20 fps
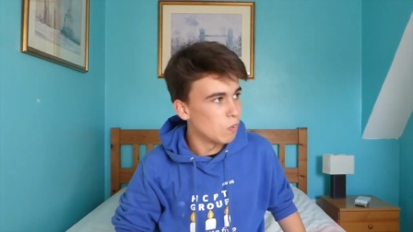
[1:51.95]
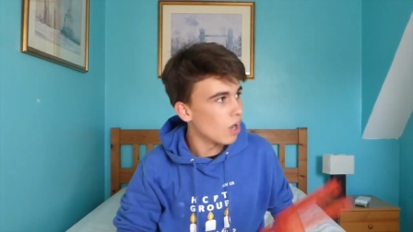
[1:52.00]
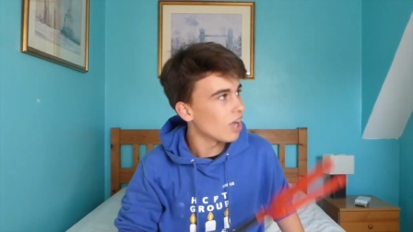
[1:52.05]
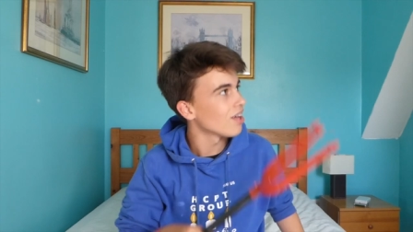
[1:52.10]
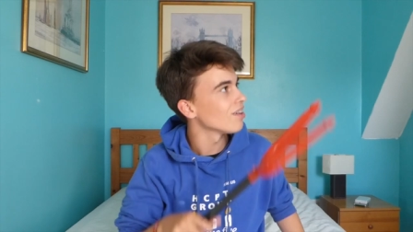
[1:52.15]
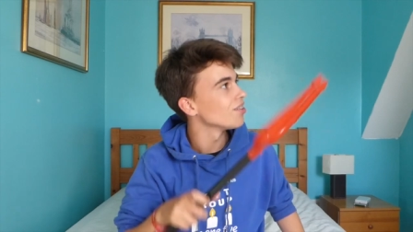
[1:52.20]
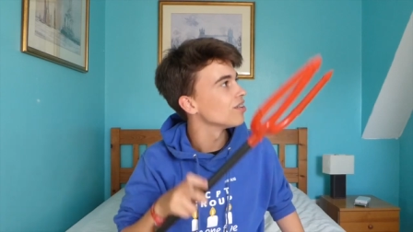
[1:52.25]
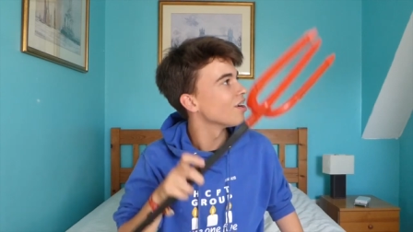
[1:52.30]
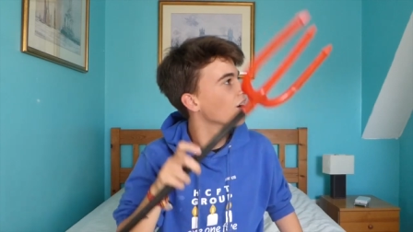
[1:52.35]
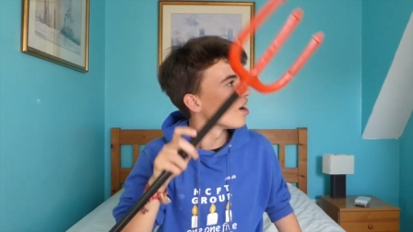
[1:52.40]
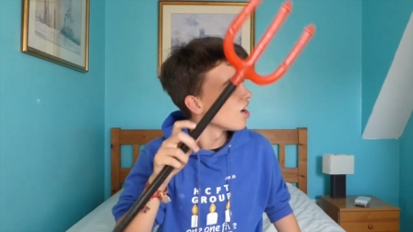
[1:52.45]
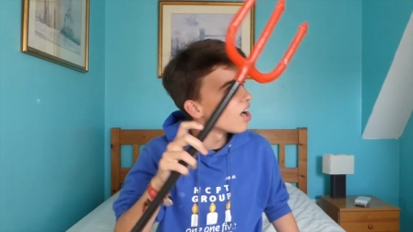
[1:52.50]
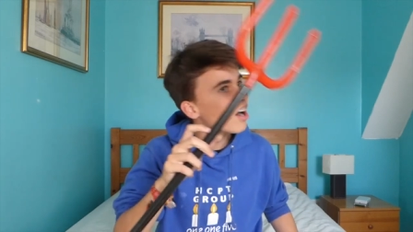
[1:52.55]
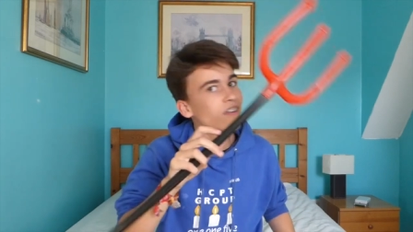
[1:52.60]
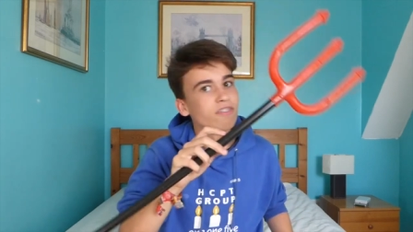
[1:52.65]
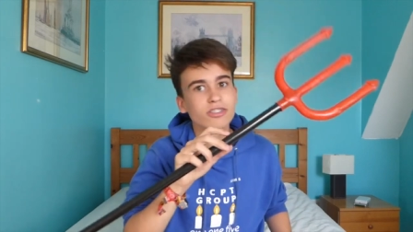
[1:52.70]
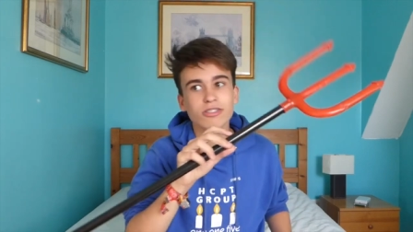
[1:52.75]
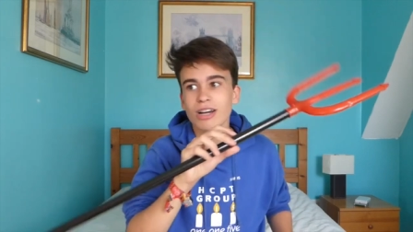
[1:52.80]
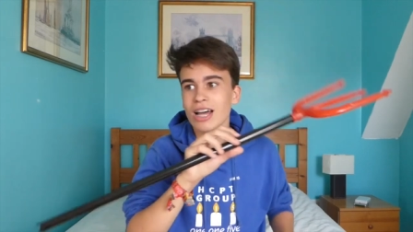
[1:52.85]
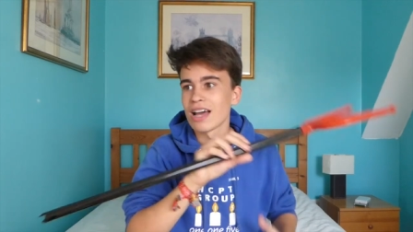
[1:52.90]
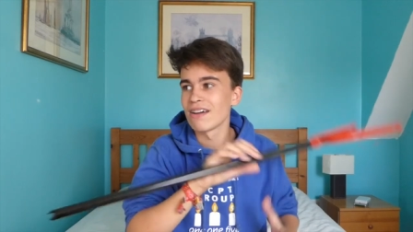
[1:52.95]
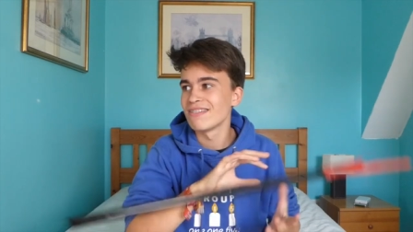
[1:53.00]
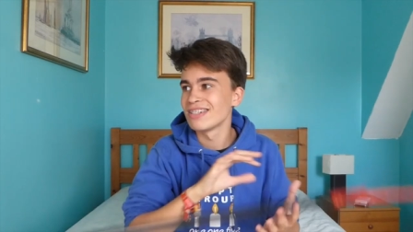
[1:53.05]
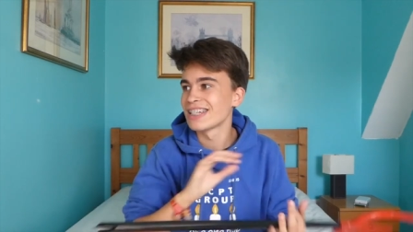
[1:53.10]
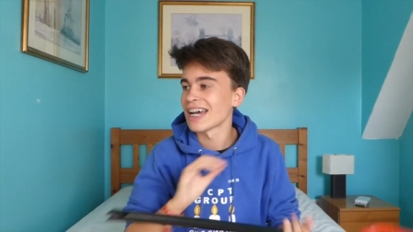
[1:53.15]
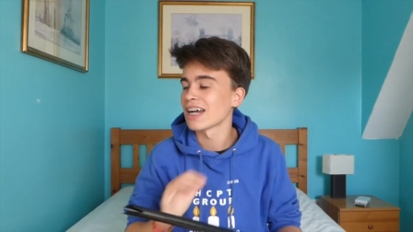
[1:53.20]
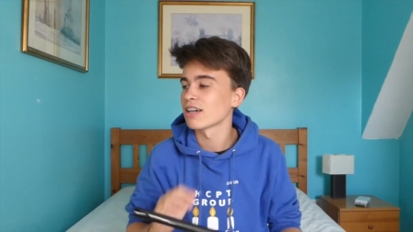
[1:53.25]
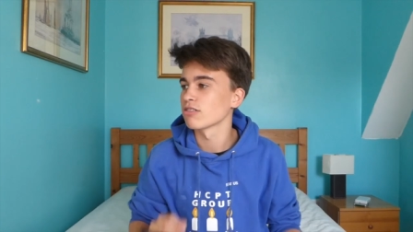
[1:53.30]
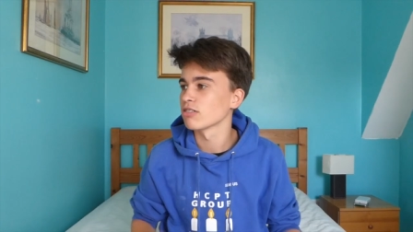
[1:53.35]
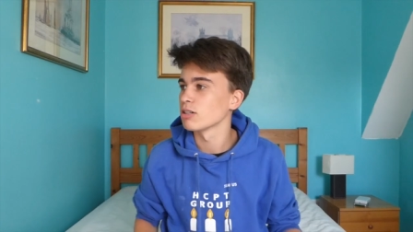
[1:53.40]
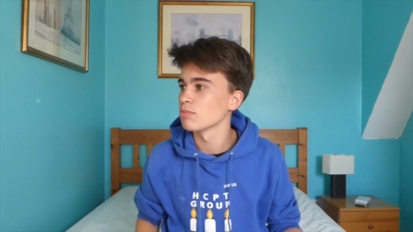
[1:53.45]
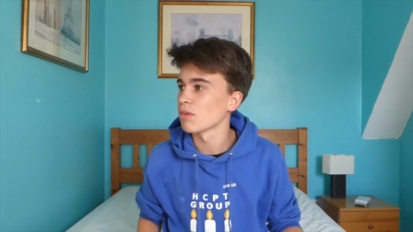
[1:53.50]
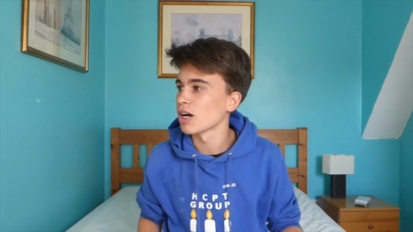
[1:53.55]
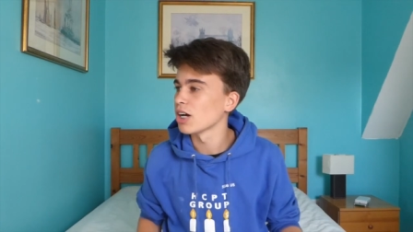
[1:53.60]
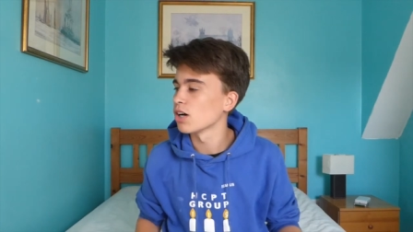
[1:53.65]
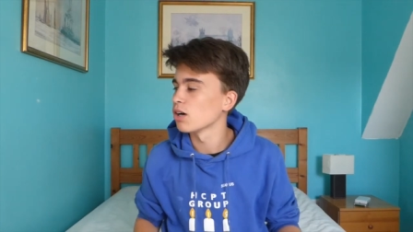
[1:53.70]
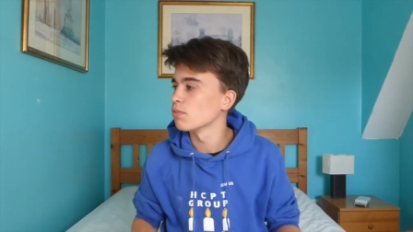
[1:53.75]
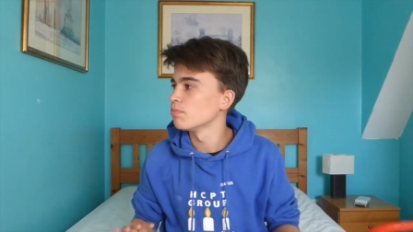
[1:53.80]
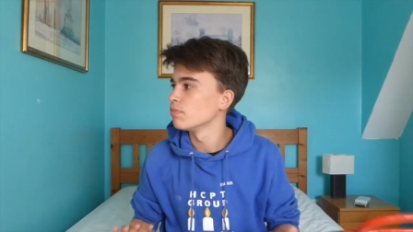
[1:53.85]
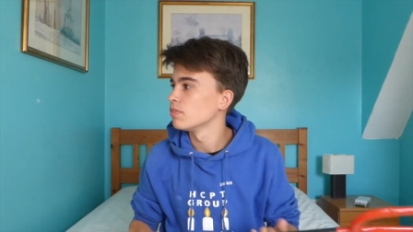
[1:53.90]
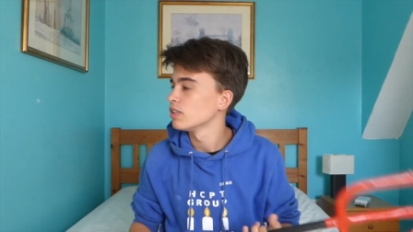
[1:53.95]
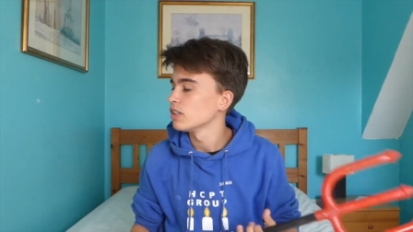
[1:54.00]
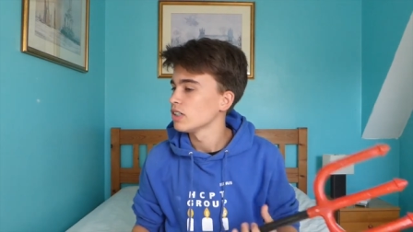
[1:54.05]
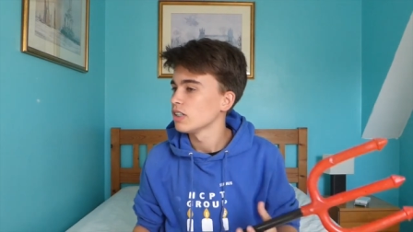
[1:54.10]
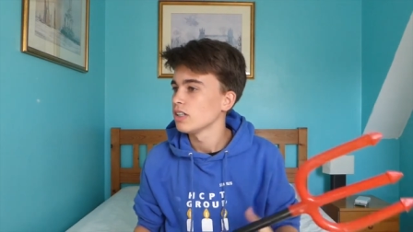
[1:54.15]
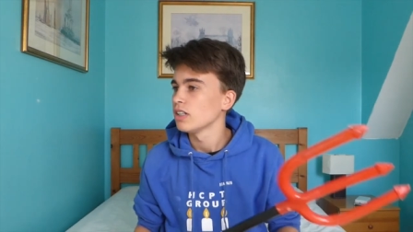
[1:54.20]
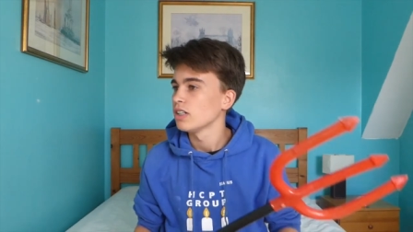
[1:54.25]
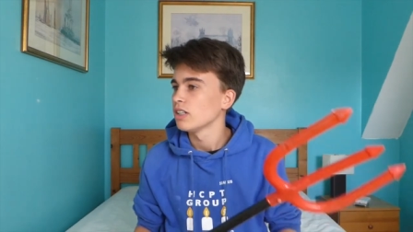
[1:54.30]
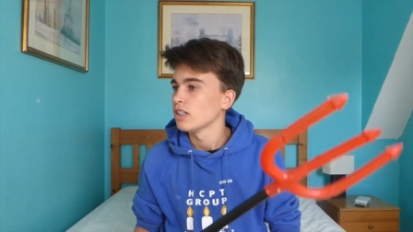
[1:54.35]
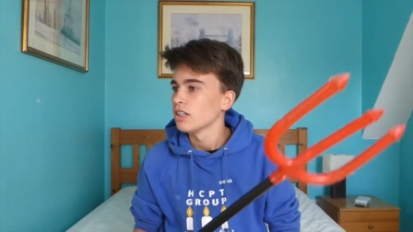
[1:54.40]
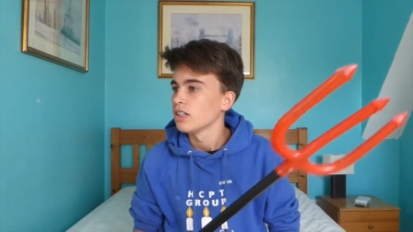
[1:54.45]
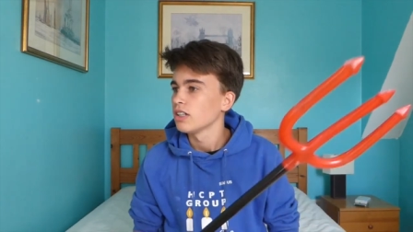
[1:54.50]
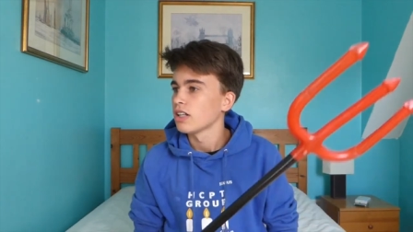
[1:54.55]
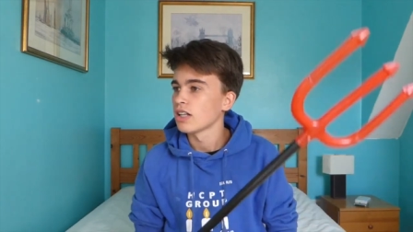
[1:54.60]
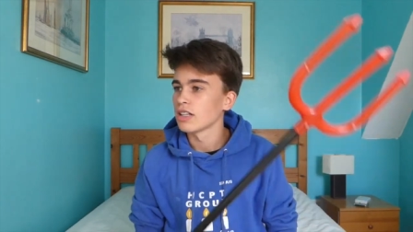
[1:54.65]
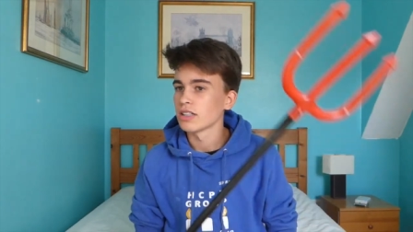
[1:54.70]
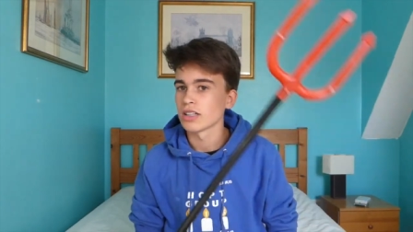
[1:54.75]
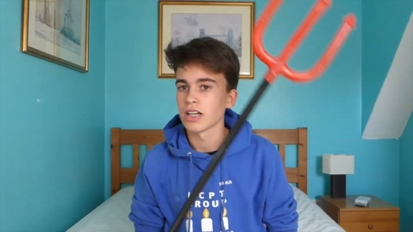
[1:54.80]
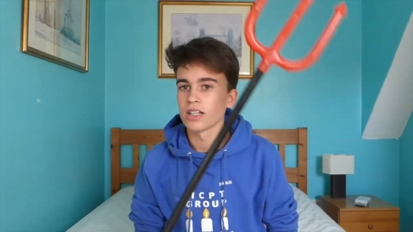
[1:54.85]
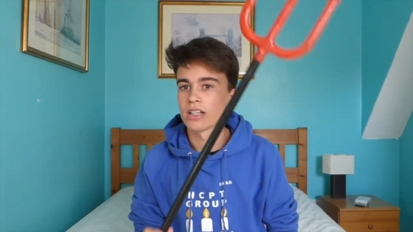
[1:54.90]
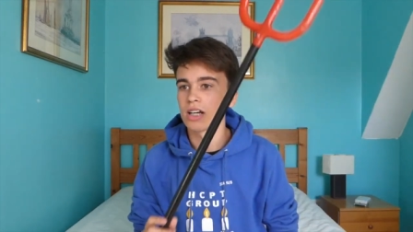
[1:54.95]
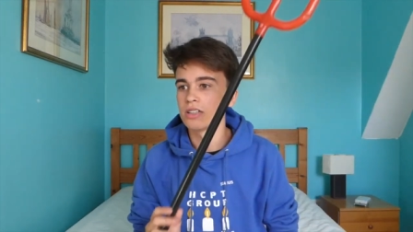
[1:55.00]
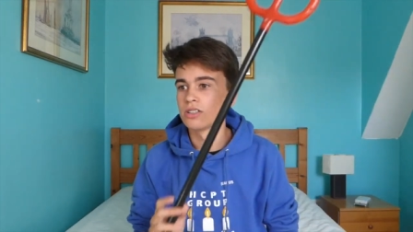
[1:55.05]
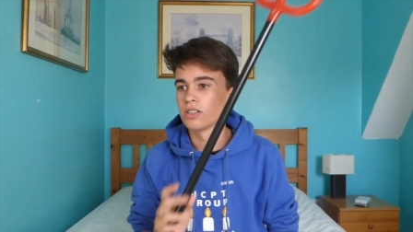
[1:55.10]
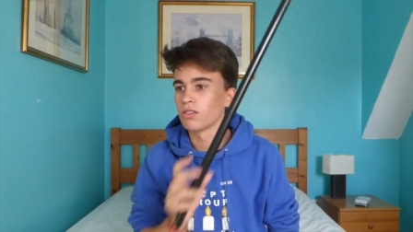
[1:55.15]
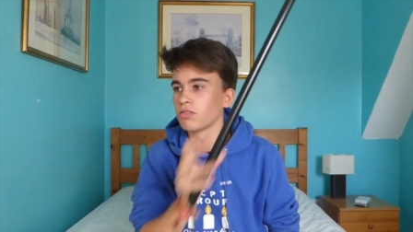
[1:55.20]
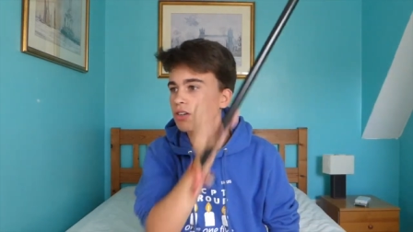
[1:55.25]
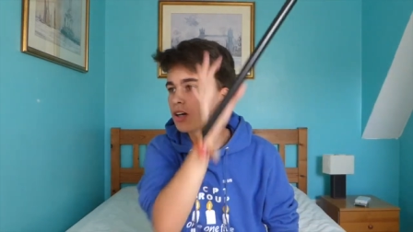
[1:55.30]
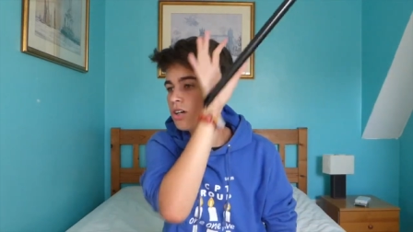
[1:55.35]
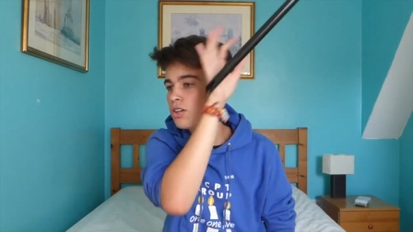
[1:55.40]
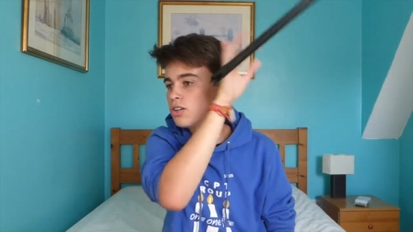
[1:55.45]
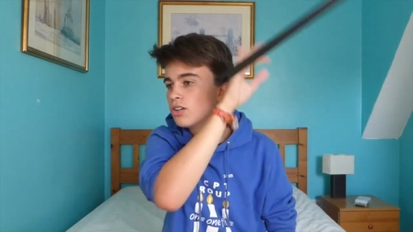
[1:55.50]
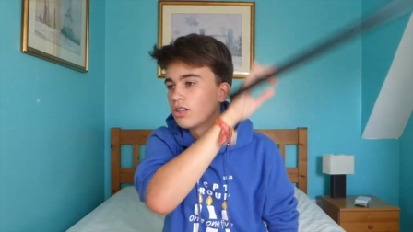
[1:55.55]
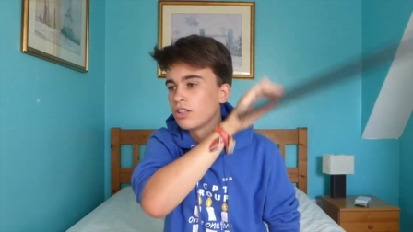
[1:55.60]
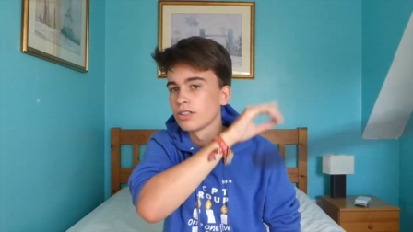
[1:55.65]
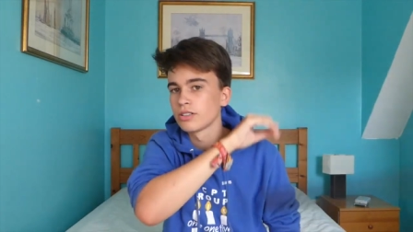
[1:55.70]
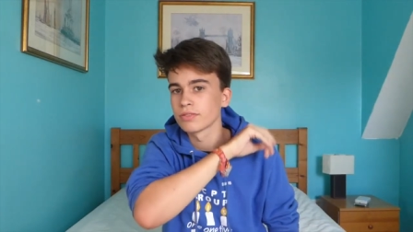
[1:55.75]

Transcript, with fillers: Why on earth do I have a dagger in my arm? I, I don't know.